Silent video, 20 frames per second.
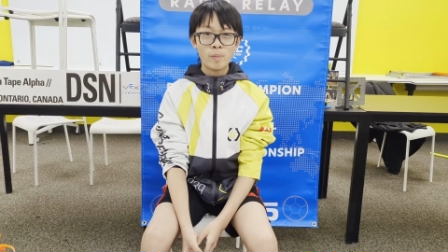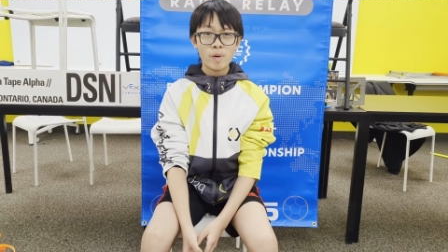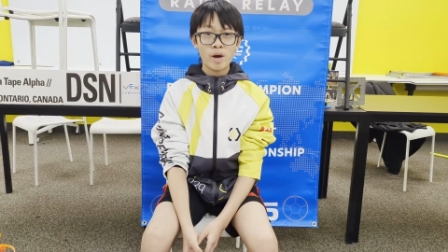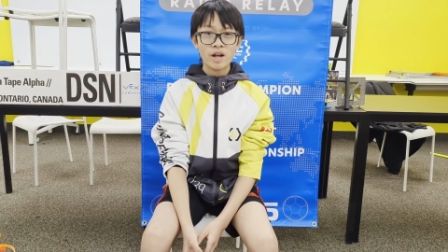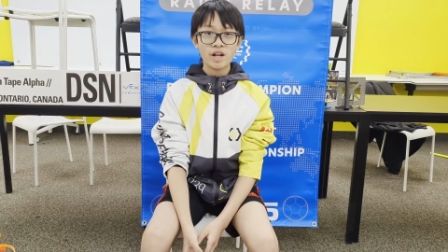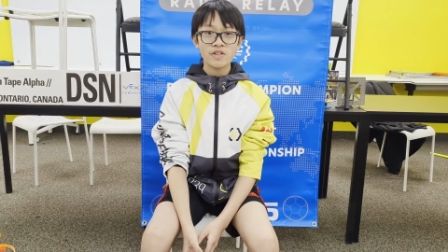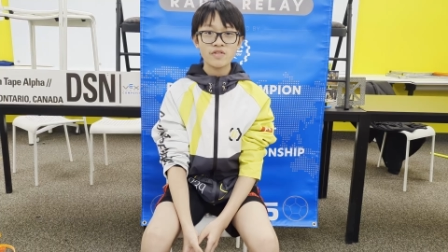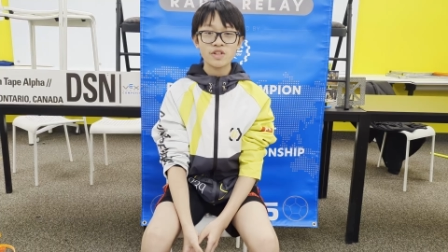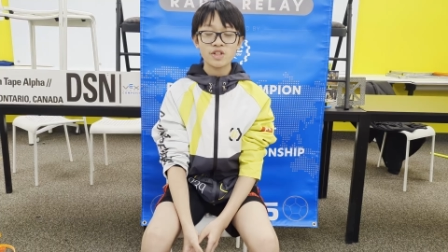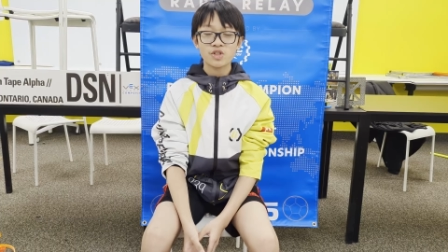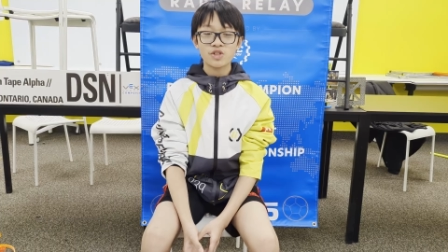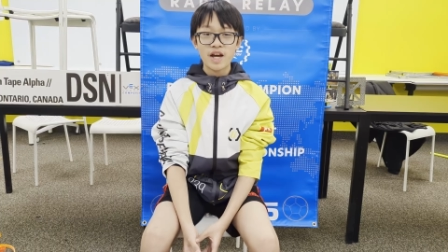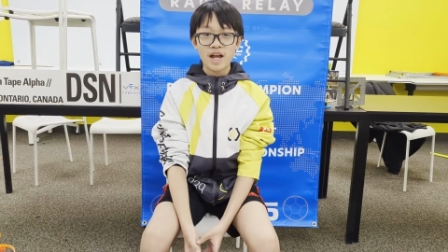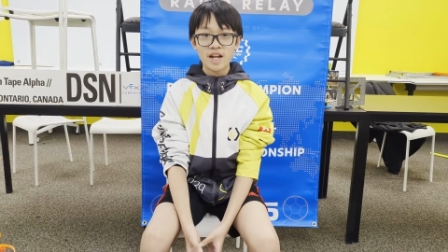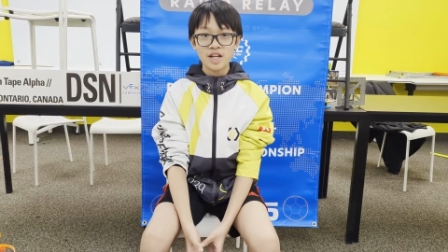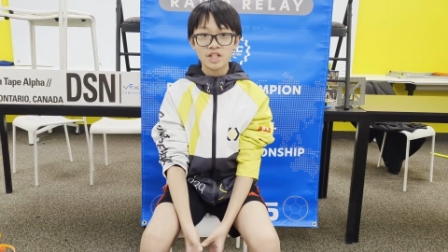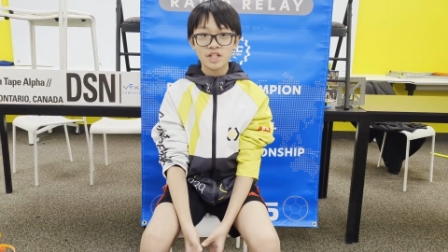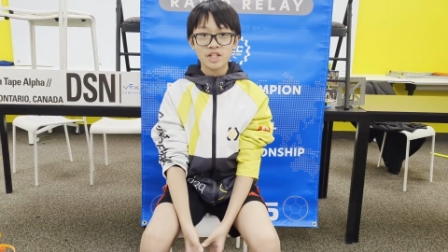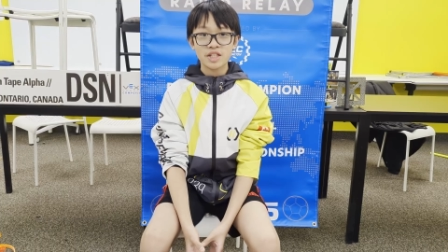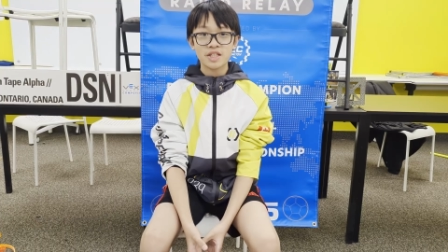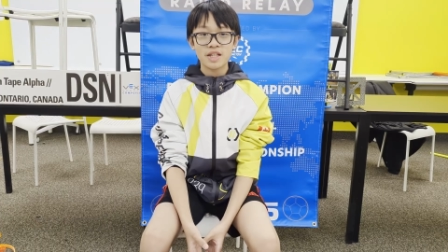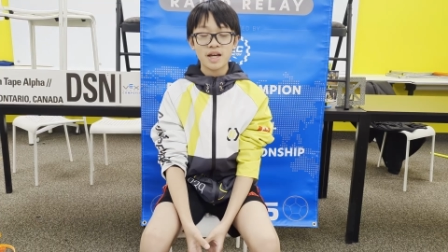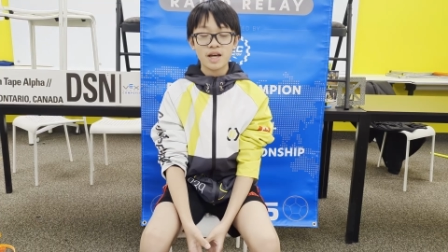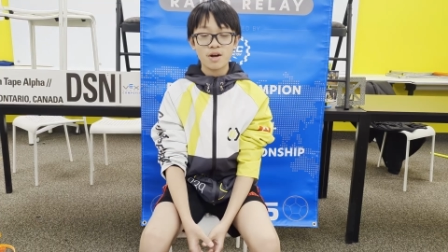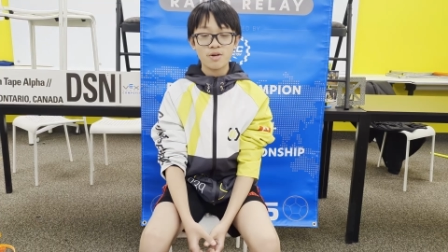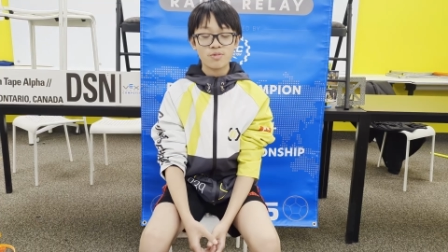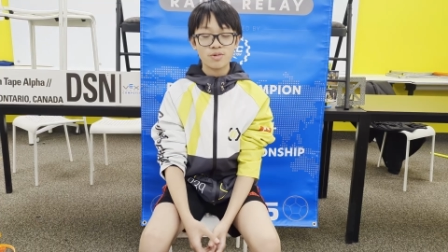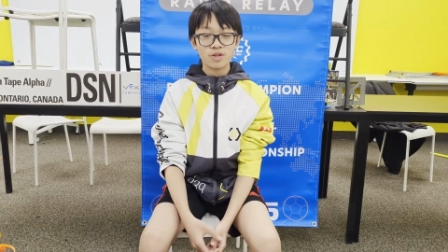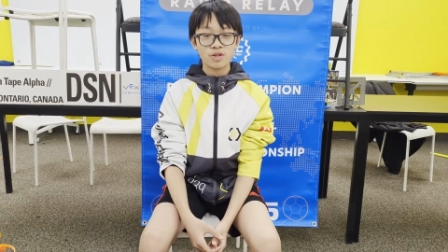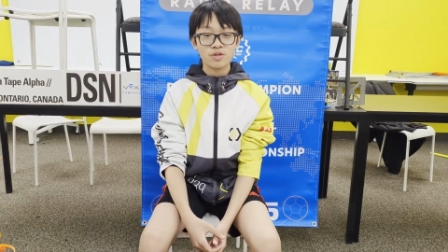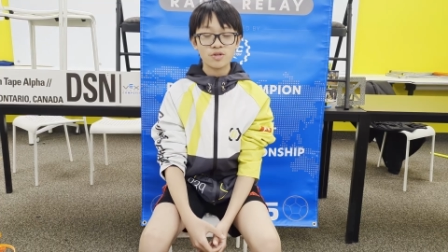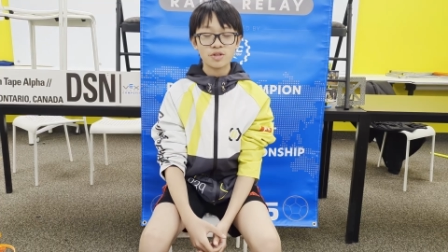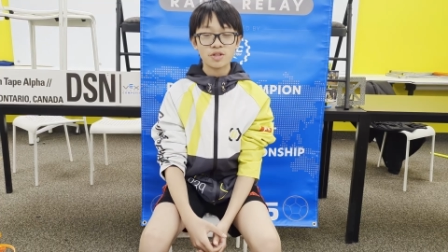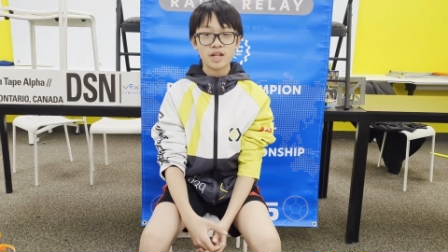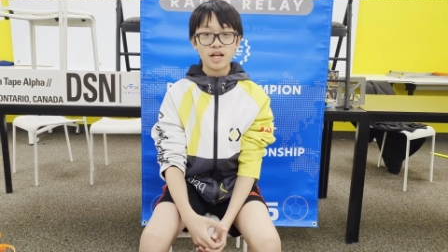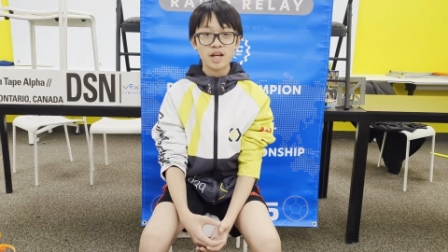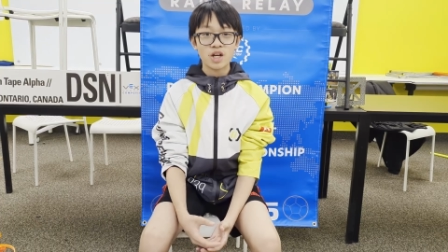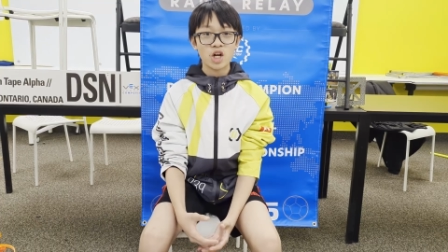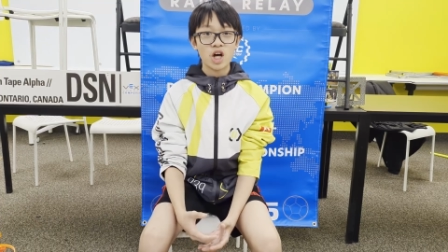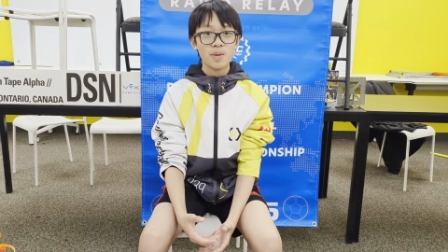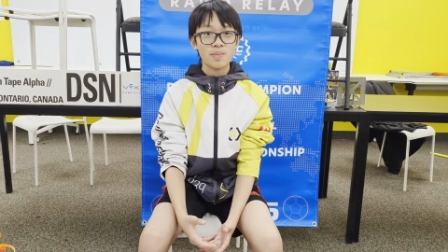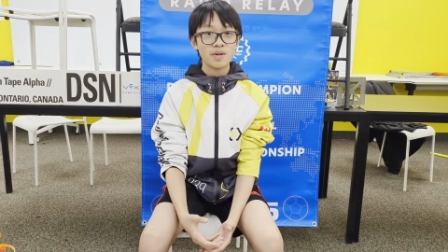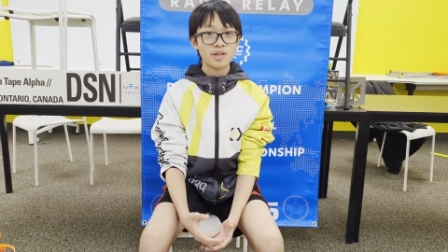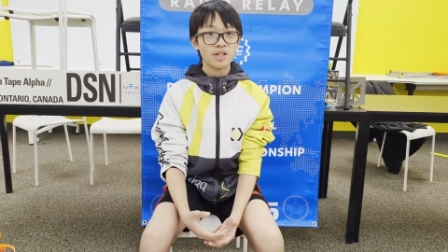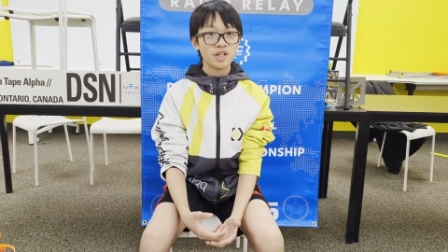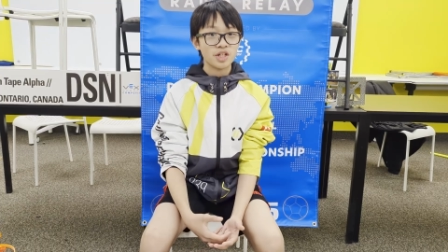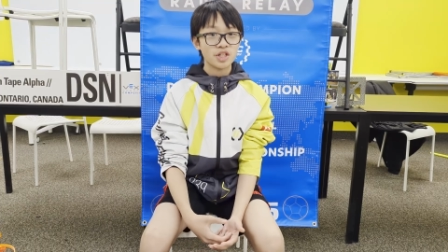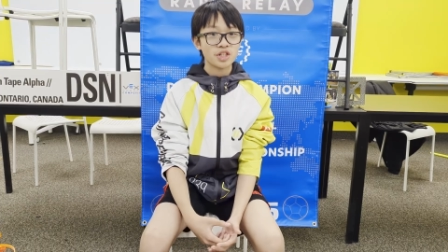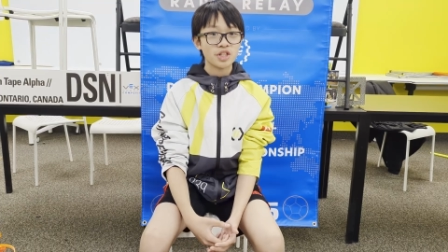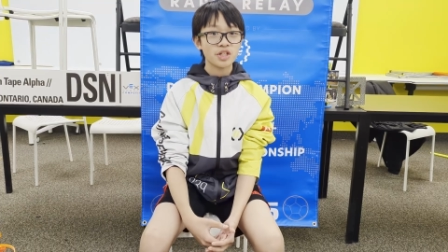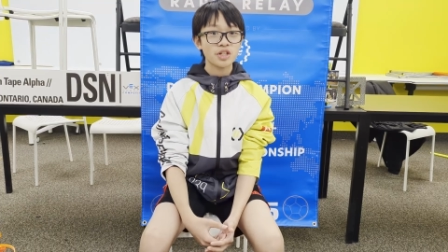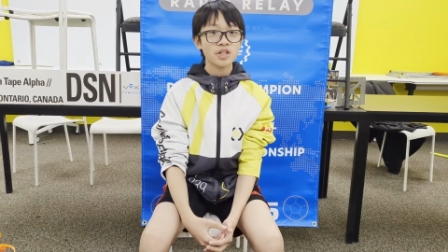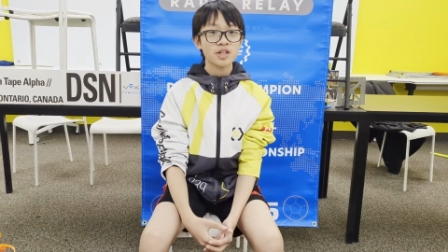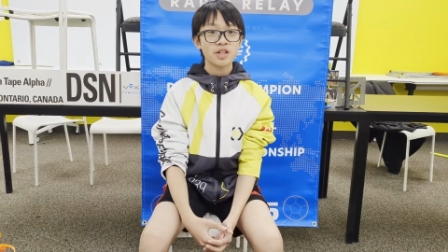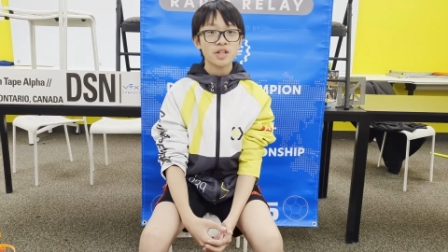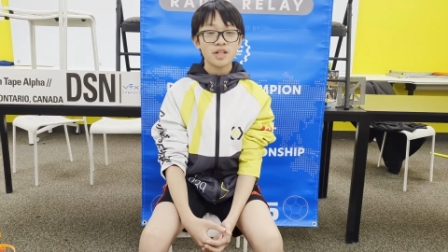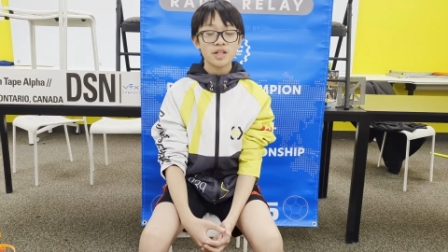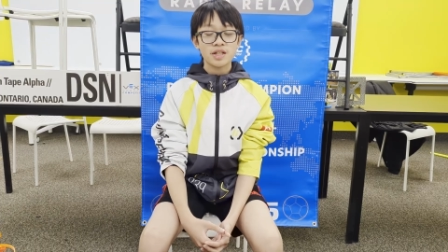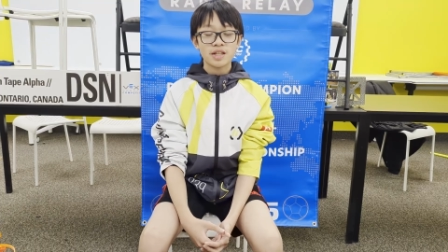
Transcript: One of the strategies that we used at competition